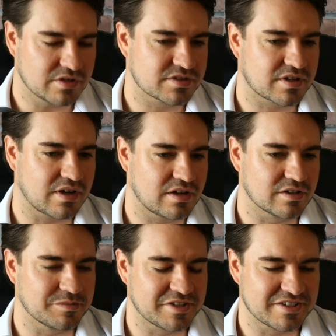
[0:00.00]
here's a
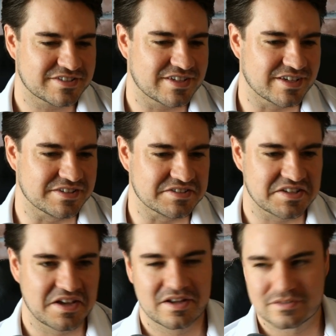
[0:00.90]
column and it
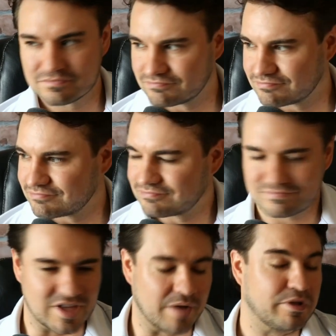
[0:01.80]
says
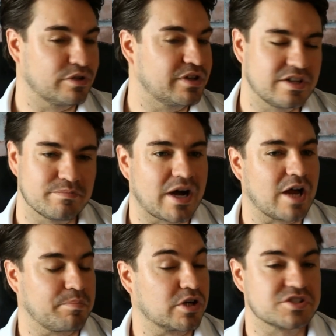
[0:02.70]
ability to
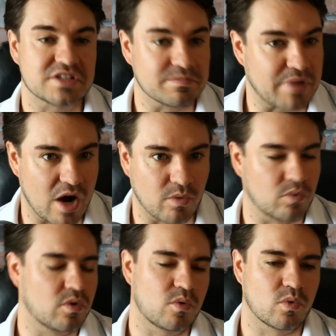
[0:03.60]
buy, purchasing
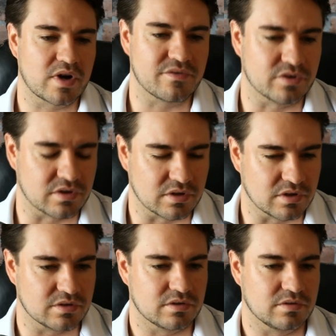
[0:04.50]
power, whatever
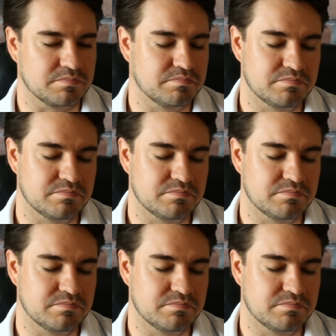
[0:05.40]
the